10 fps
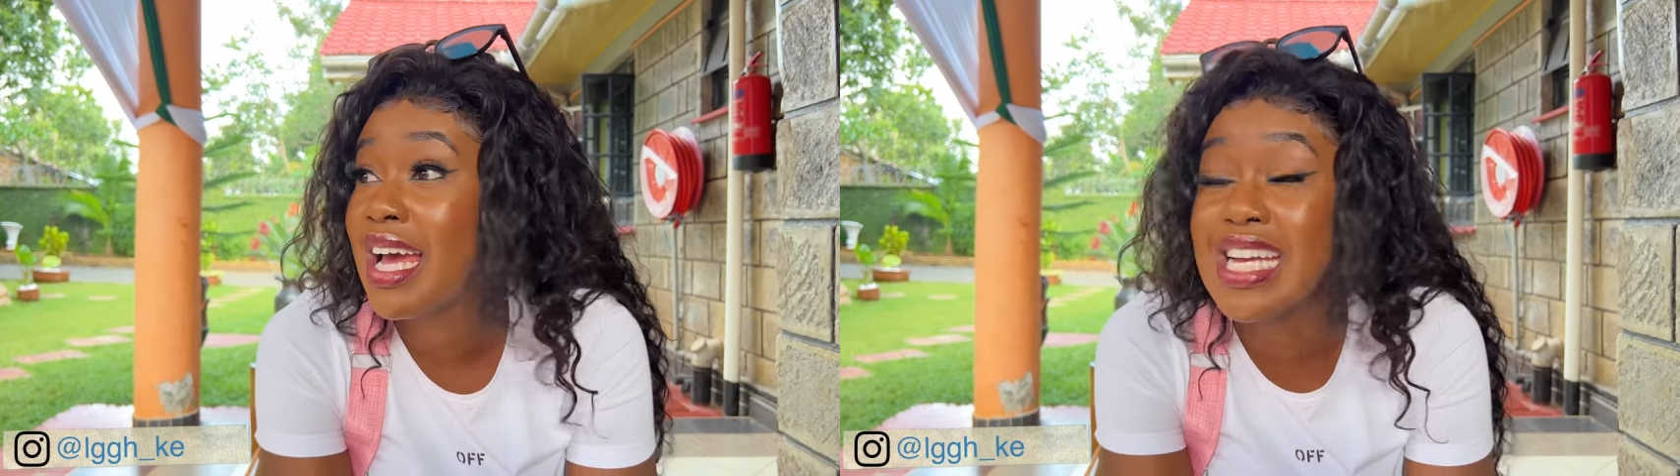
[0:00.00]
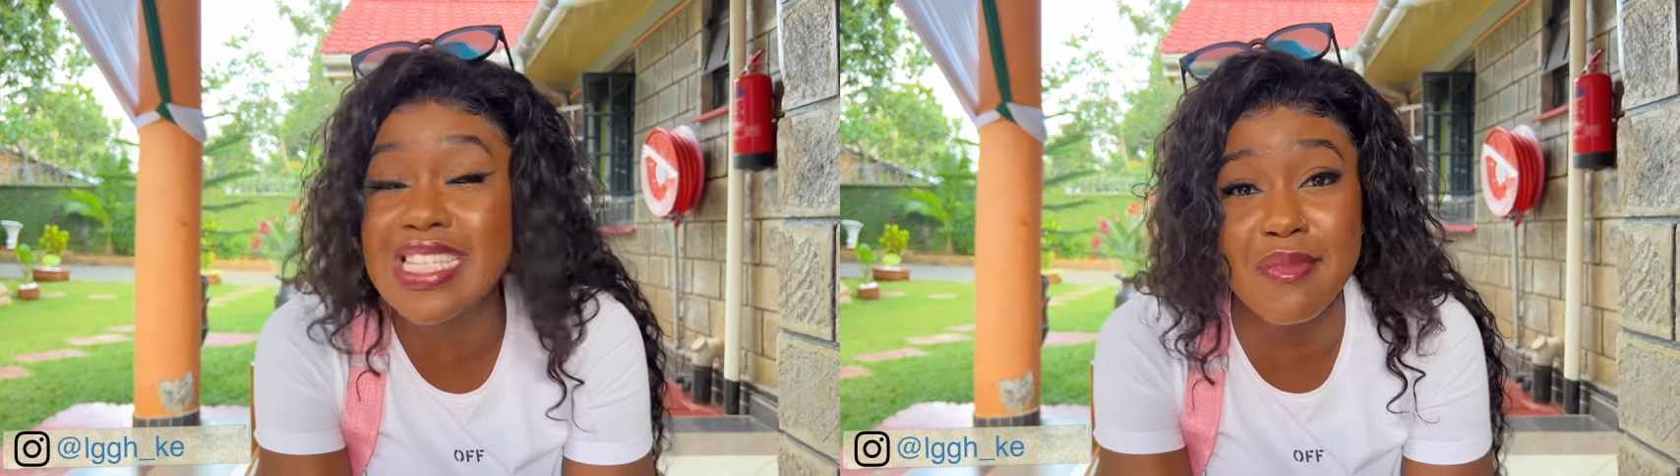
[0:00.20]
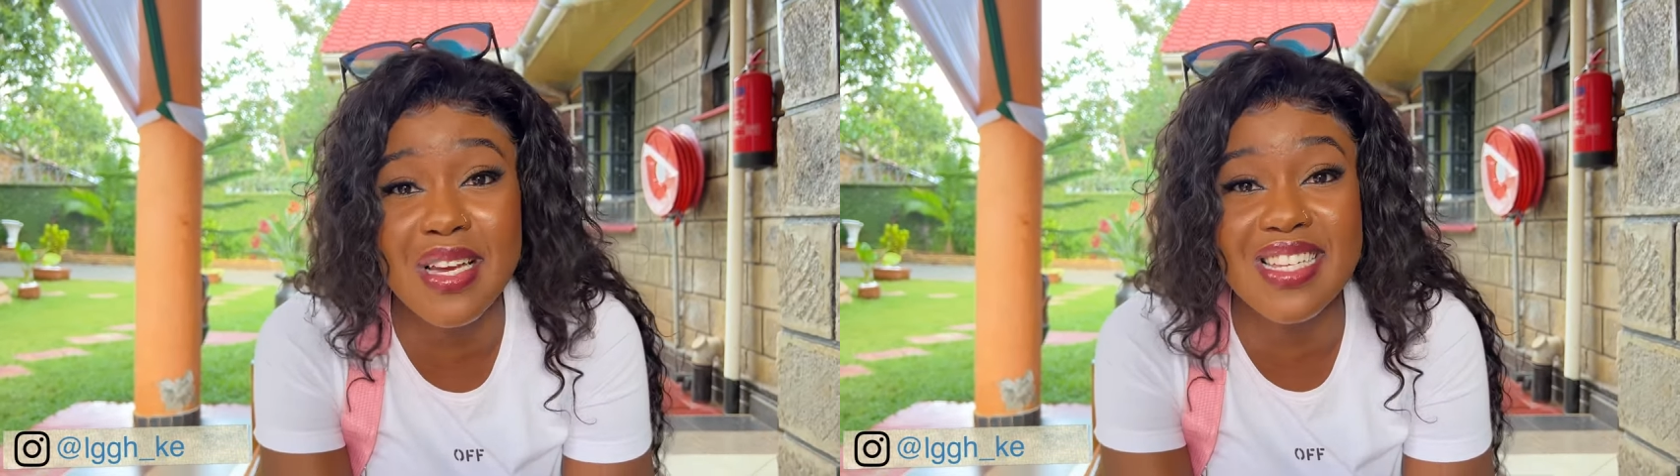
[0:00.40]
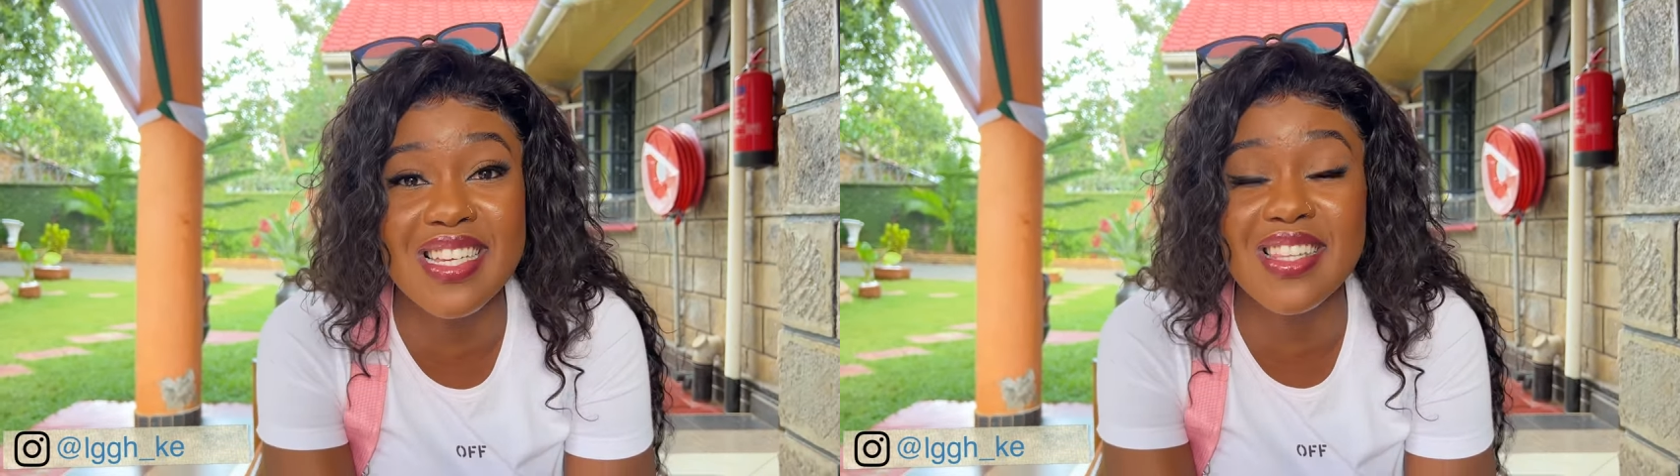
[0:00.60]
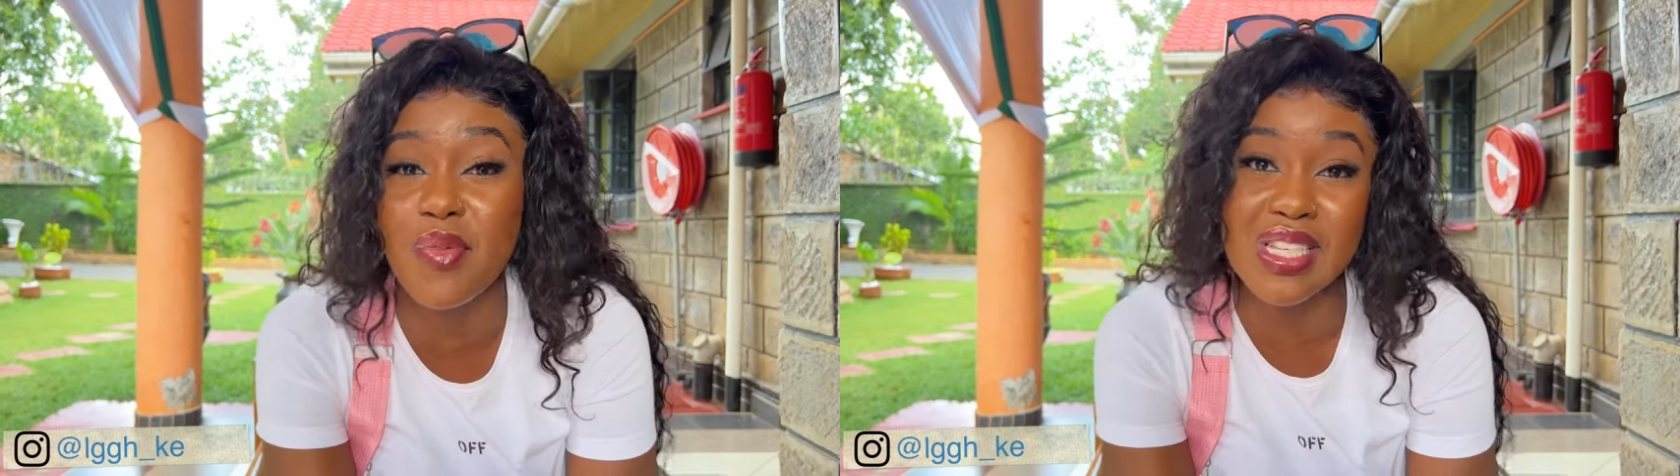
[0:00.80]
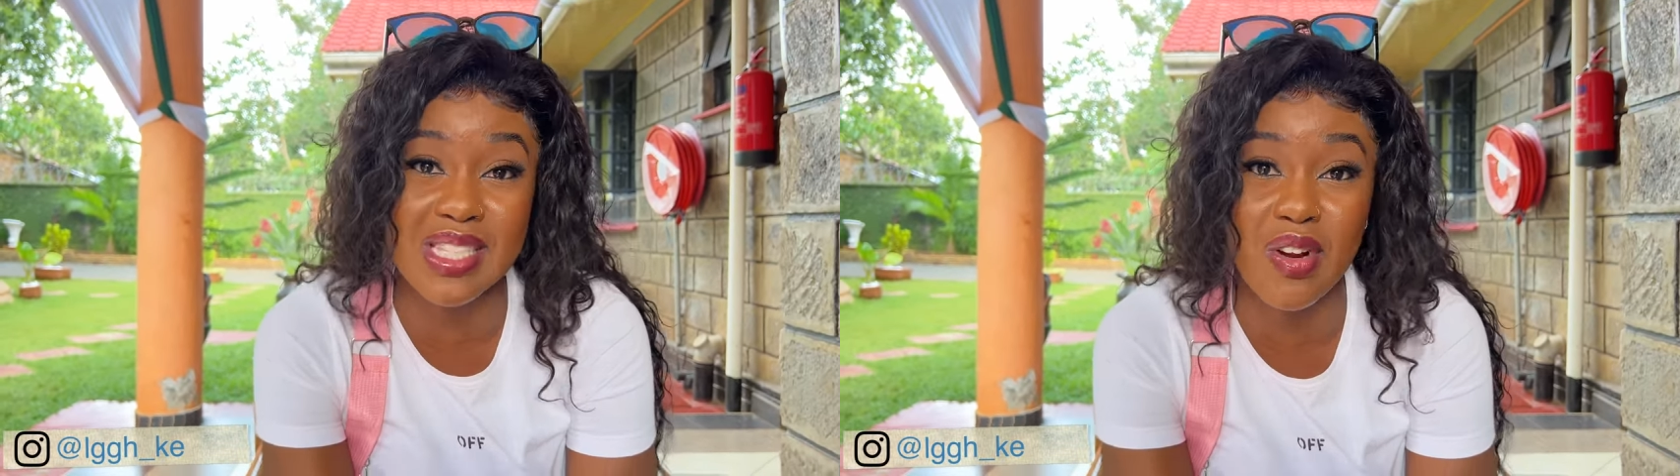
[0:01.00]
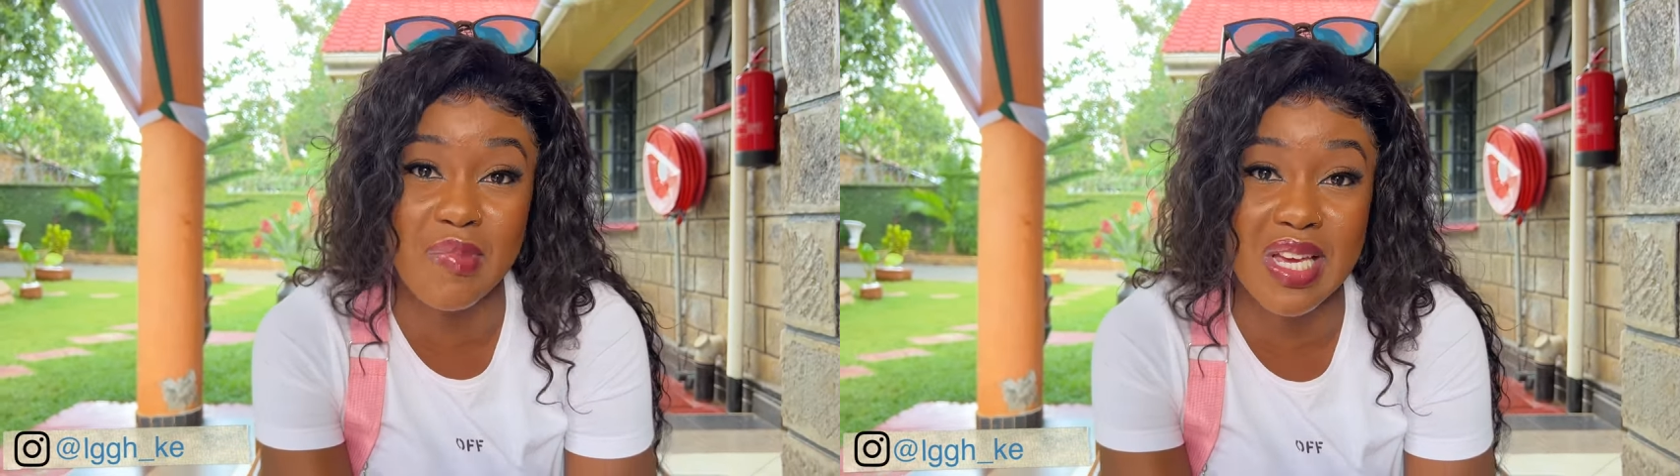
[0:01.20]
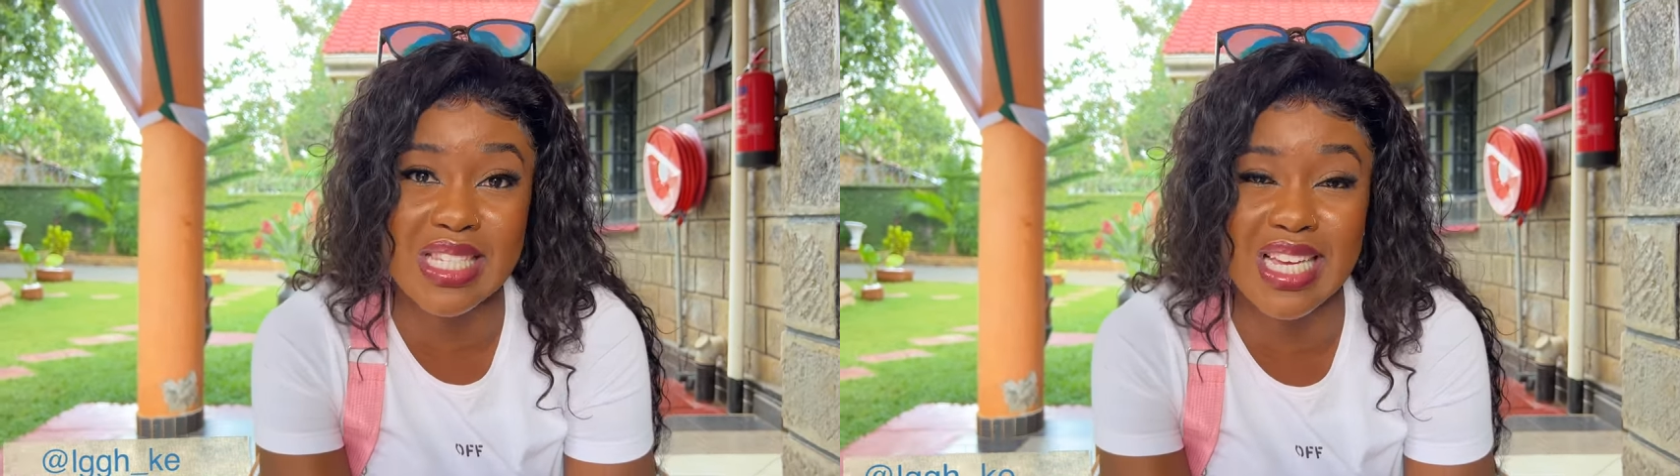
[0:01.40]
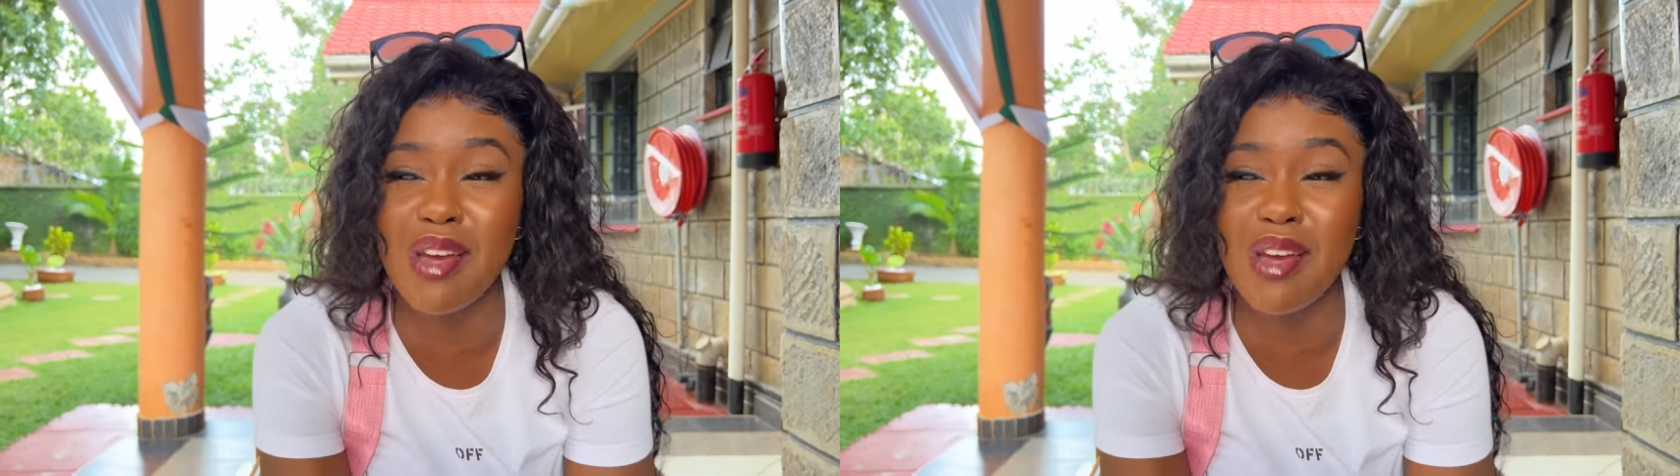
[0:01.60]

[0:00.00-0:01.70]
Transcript: It's amazing. The rates are amazing.